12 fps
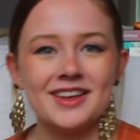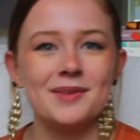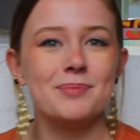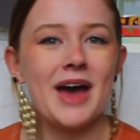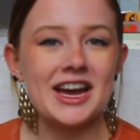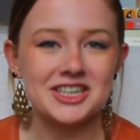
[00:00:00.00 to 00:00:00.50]

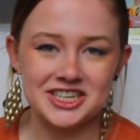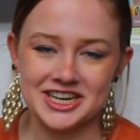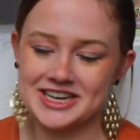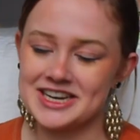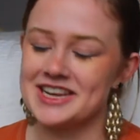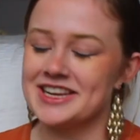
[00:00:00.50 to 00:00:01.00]

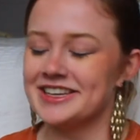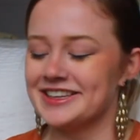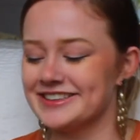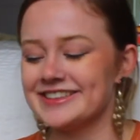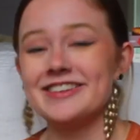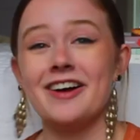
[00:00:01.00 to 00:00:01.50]
Passion
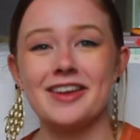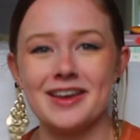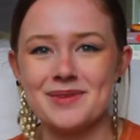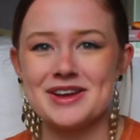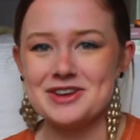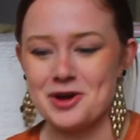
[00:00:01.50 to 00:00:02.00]
is knocking
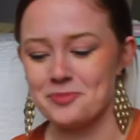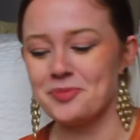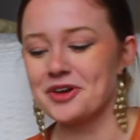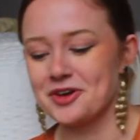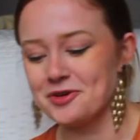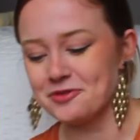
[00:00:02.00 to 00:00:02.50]
my
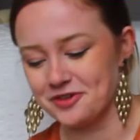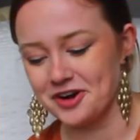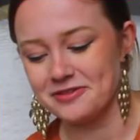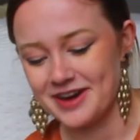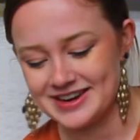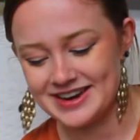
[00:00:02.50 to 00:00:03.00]
notebook over
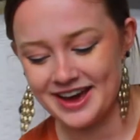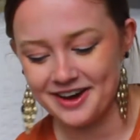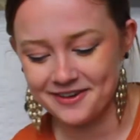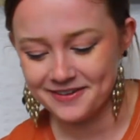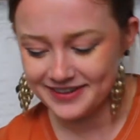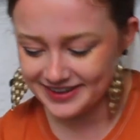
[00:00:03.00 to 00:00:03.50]
right
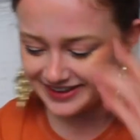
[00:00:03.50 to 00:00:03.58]
now.